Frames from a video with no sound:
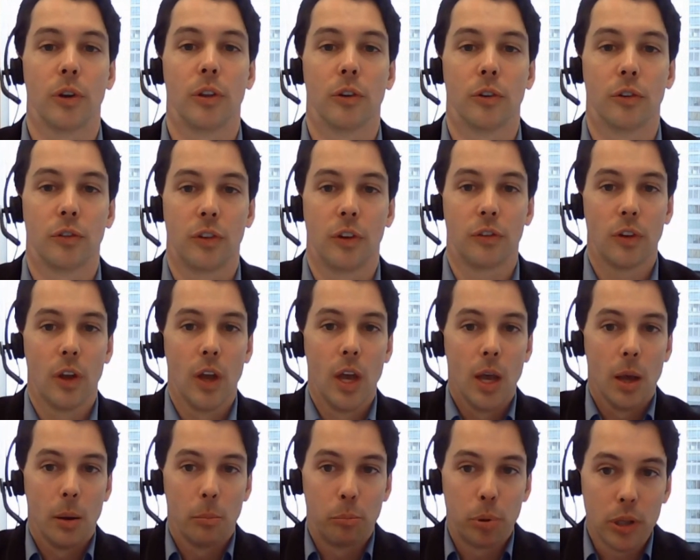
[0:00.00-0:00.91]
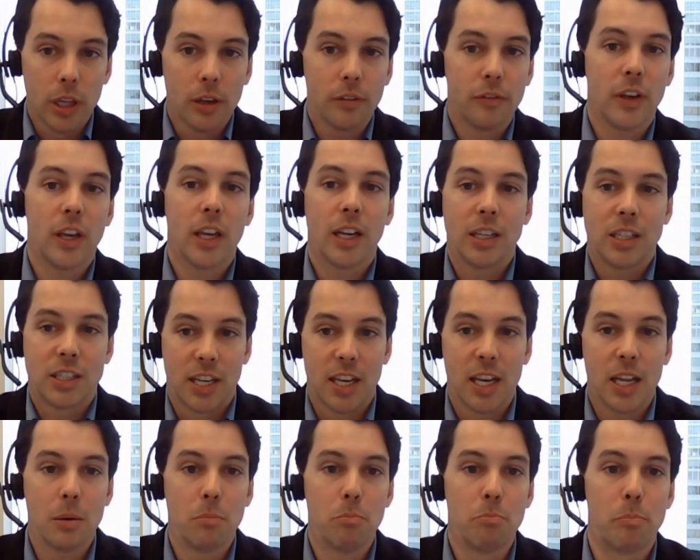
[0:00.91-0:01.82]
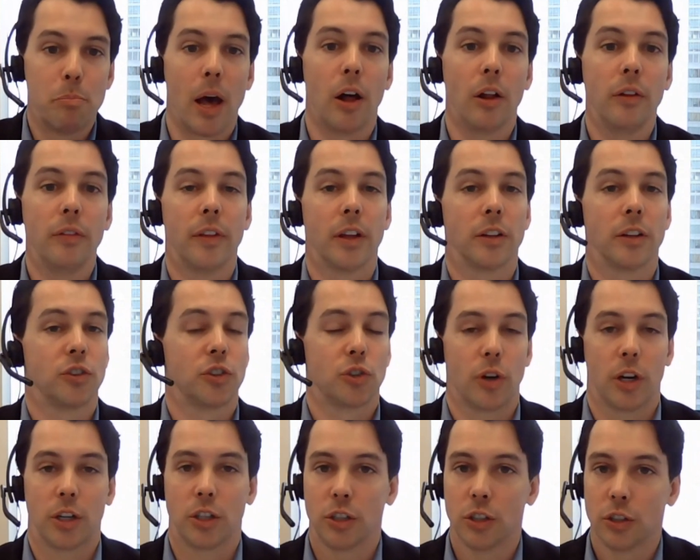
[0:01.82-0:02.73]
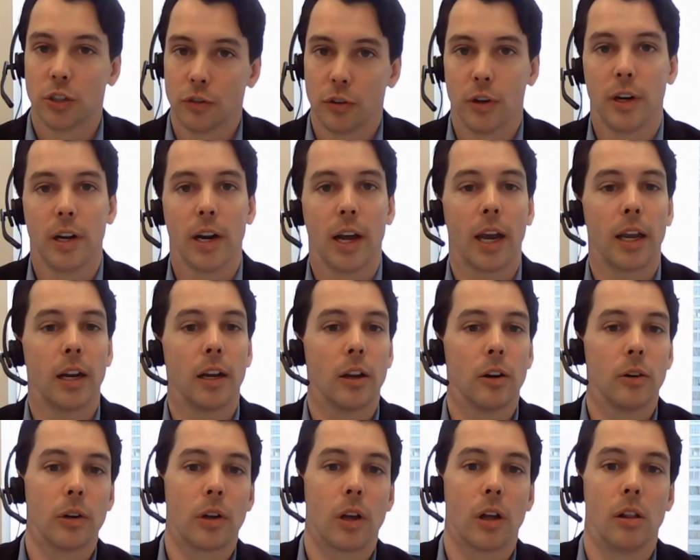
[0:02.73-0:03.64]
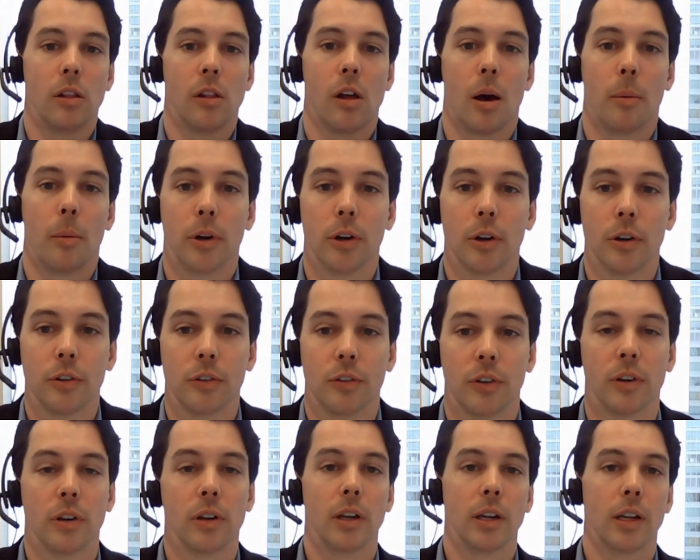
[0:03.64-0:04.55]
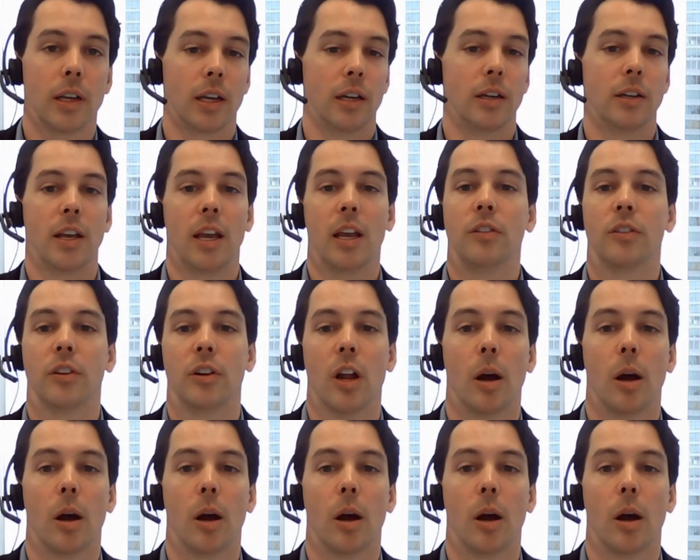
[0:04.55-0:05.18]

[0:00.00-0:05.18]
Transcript: There's this Bolivian tin belt that stretches for 900 kilometers and contains a